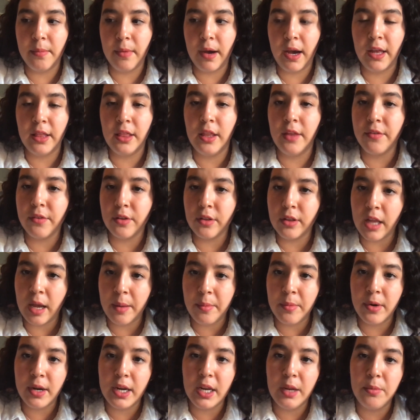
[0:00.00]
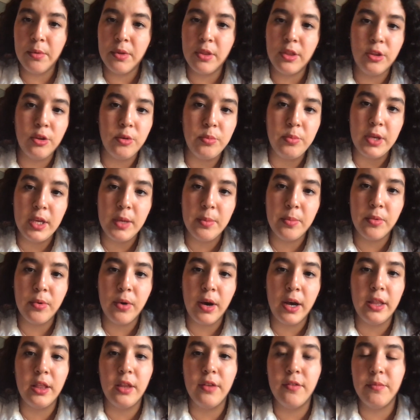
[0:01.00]
I love collaborating with new people.
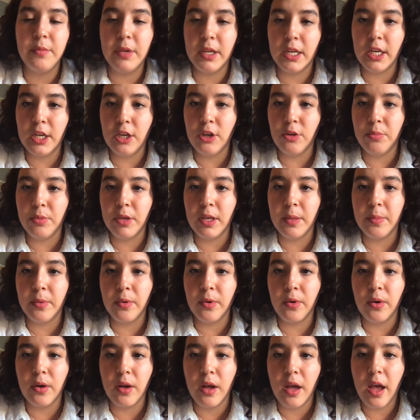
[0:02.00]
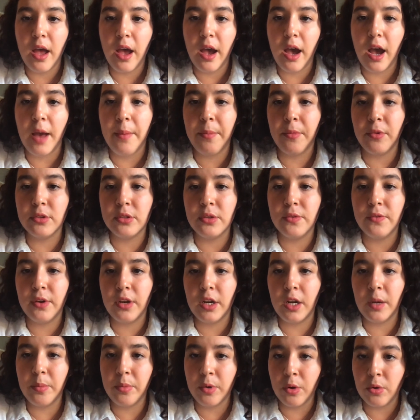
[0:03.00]
I love meeting new people. I'm also
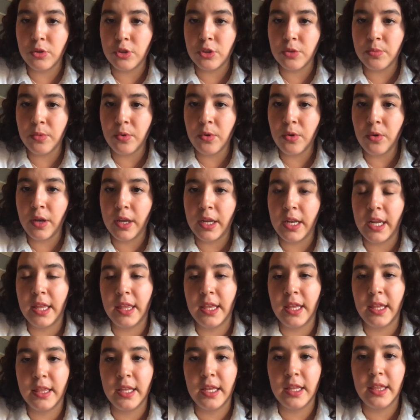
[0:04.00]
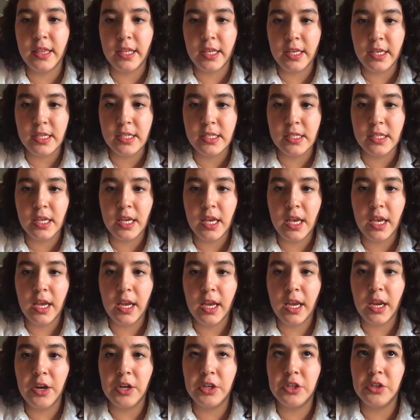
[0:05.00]
very approachable, and I think that these
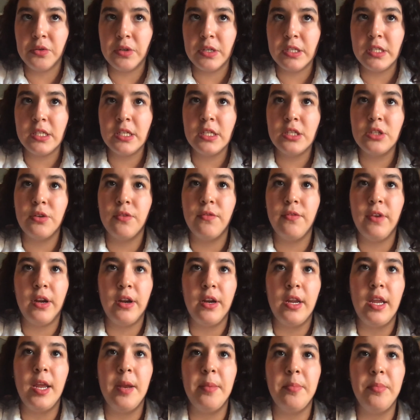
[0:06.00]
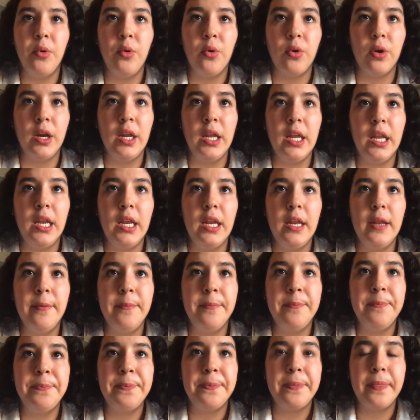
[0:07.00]
characteristics are very
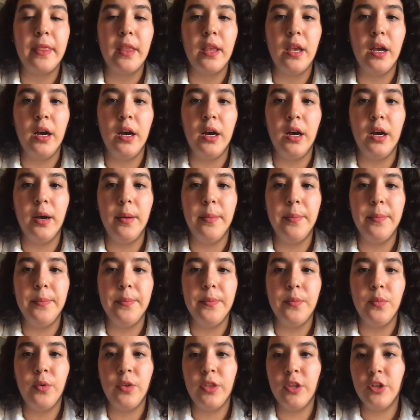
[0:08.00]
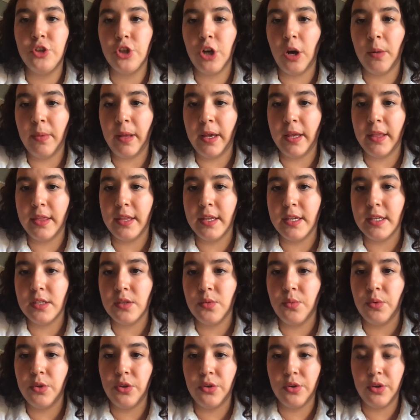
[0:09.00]
important with a job like
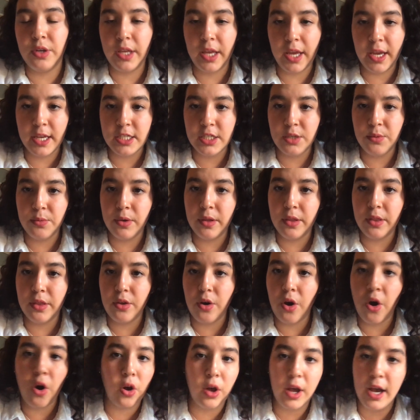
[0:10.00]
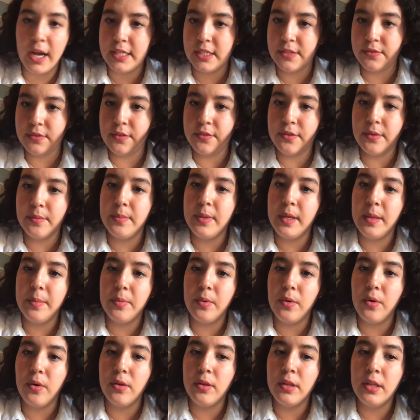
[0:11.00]
this when you're engaging with all kinds of different
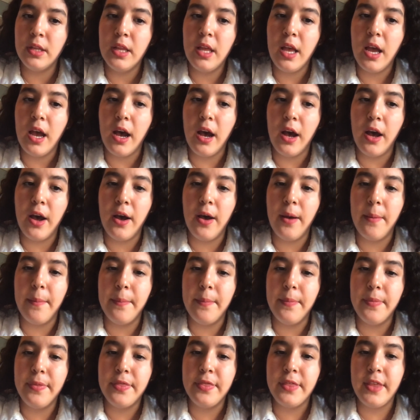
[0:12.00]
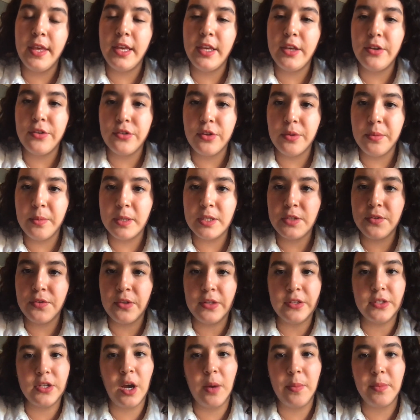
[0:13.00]
people. Thank you so much for
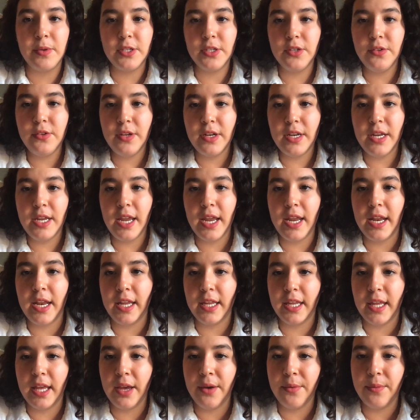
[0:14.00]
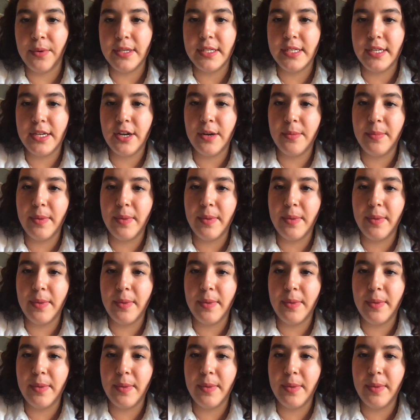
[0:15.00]
this opportunity, and I can't wait to hear